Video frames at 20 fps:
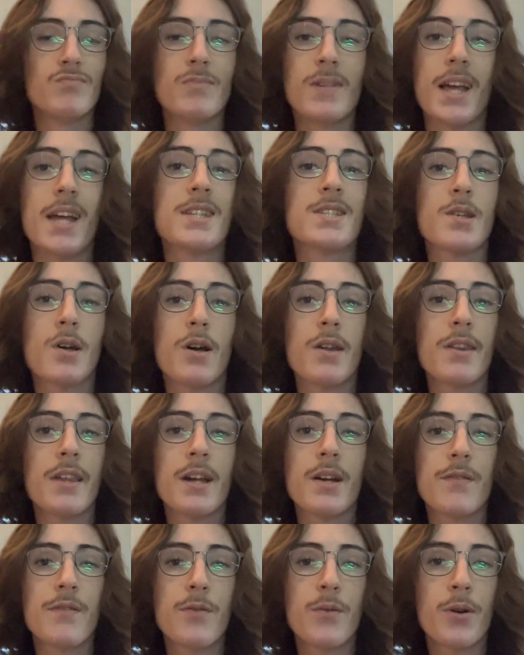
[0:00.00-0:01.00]
It's all
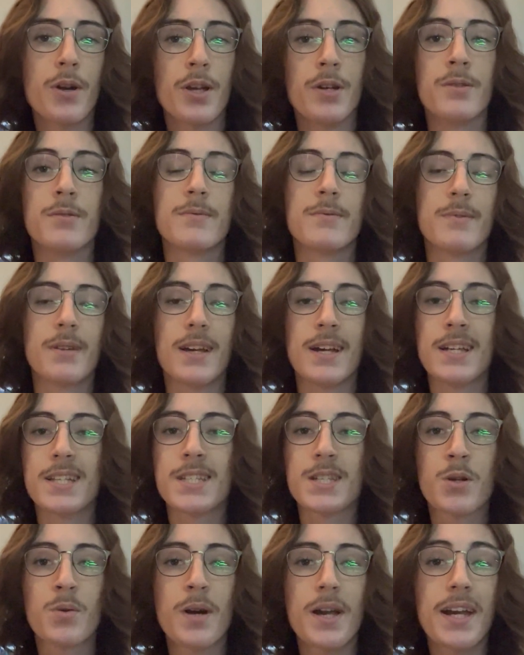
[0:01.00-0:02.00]
there for you.
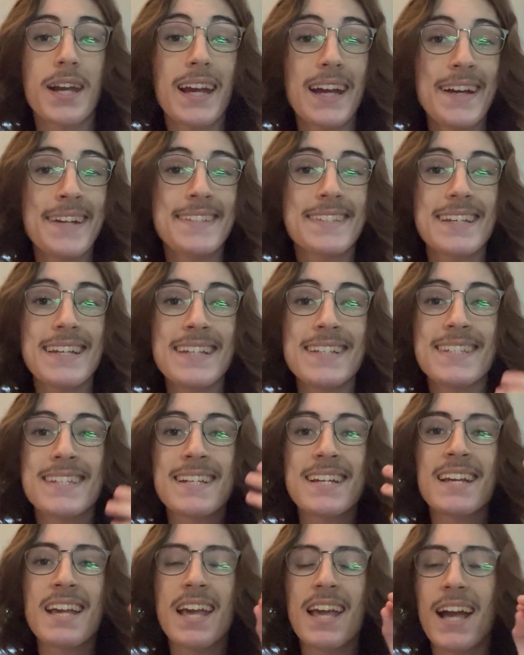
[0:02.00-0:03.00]
It's quick, it's
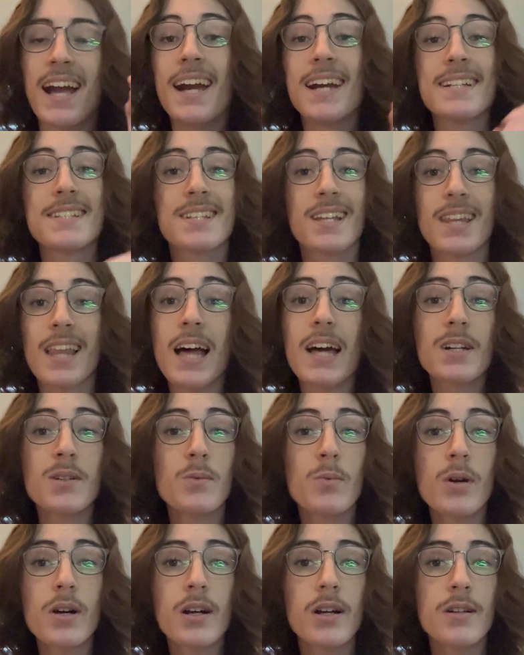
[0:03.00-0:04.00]
easy, it's a lot
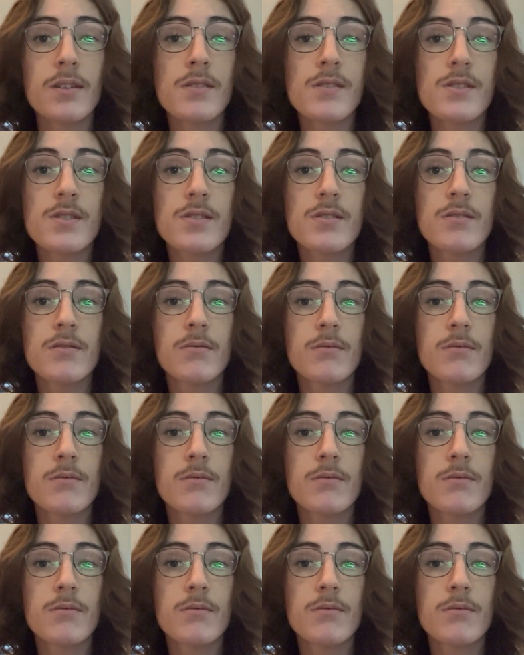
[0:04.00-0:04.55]
of words.